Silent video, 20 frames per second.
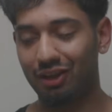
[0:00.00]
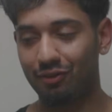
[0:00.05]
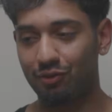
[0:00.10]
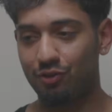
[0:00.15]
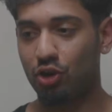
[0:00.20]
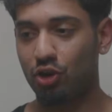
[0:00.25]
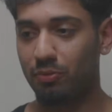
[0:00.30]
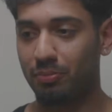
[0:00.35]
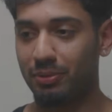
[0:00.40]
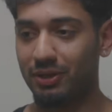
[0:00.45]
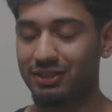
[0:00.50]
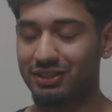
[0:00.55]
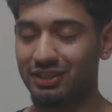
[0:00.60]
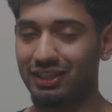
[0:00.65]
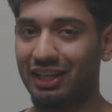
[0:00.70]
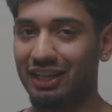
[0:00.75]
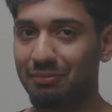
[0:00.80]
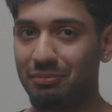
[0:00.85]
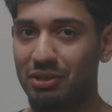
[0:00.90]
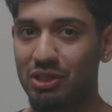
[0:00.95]
If you're a person
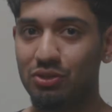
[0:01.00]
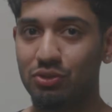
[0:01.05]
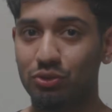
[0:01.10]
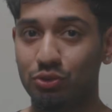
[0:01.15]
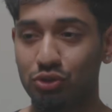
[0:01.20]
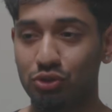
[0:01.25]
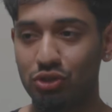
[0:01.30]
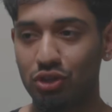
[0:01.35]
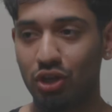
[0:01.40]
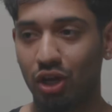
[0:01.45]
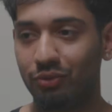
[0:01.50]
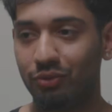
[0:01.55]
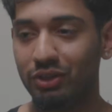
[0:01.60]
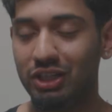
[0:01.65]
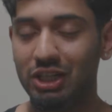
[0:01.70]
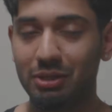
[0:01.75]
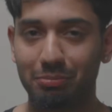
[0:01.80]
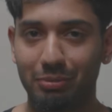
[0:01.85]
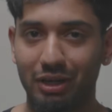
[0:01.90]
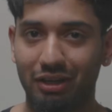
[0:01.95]
like me who's not
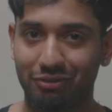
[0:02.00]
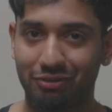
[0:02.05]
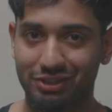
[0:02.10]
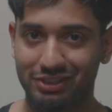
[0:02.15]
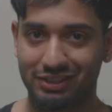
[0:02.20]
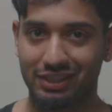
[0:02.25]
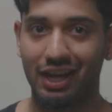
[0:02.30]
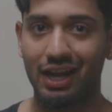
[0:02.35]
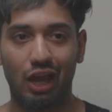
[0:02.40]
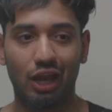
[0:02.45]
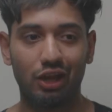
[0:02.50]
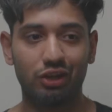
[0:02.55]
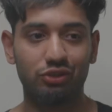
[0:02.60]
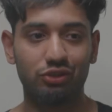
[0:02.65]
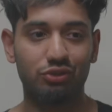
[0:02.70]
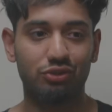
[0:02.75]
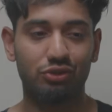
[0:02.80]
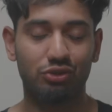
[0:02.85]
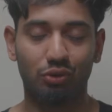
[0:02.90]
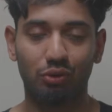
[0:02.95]
really a breakfast guy and
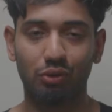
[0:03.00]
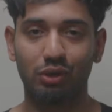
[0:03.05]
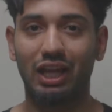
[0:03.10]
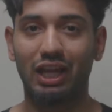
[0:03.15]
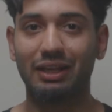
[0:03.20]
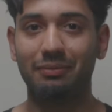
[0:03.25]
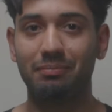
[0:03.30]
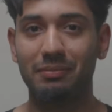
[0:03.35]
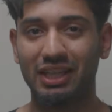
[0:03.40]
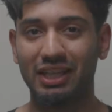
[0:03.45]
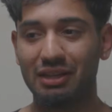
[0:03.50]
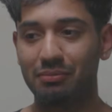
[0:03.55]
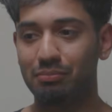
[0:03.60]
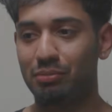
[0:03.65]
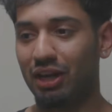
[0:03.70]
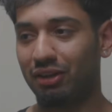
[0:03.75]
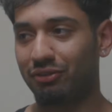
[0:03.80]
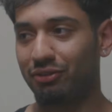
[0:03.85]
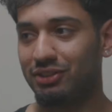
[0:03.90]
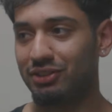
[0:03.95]
you don't like making
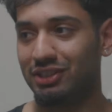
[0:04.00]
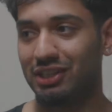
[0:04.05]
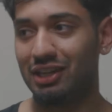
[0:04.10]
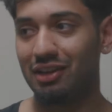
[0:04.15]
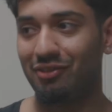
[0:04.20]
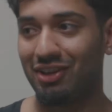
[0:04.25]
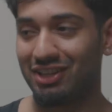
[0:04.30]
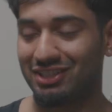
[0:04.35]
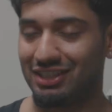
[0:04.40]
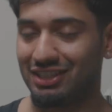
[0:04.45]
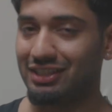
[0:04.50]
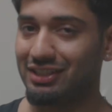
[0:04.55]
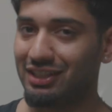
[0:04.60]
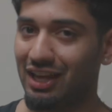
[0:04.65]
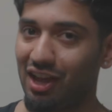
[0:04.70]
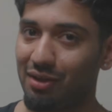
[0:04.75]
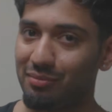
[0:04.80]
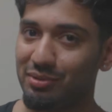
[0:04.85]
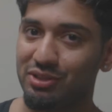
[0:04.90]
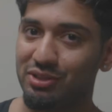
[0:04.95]
breakfast and investing
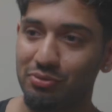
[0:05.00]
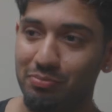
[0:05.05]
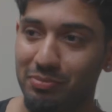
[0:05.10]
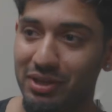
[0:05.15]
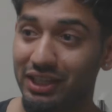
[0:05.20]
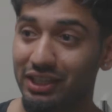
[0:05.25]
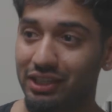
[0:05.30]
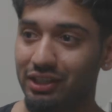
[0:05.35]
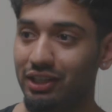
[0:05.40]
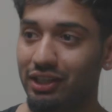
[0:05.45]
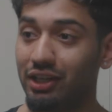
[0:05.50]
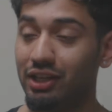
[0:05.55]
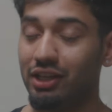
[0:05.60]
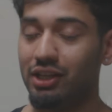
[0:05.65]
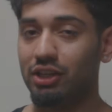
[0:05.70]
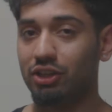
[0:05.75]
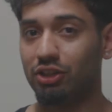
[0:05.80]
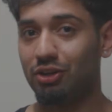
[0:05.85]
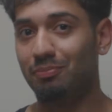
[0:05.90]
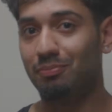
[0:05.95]
time into making a
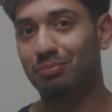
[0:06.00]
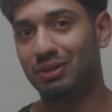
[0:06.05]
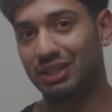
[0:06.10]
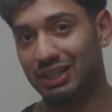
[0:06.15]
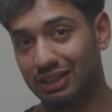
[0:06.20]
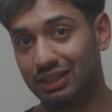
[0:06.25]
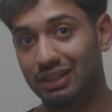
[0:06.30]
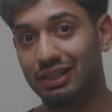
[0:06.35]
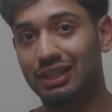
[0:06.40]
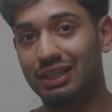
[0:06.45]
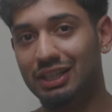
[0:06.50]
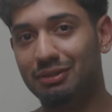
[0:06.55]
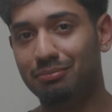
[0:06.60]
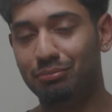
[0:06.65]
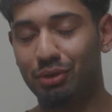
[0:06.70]
complete lean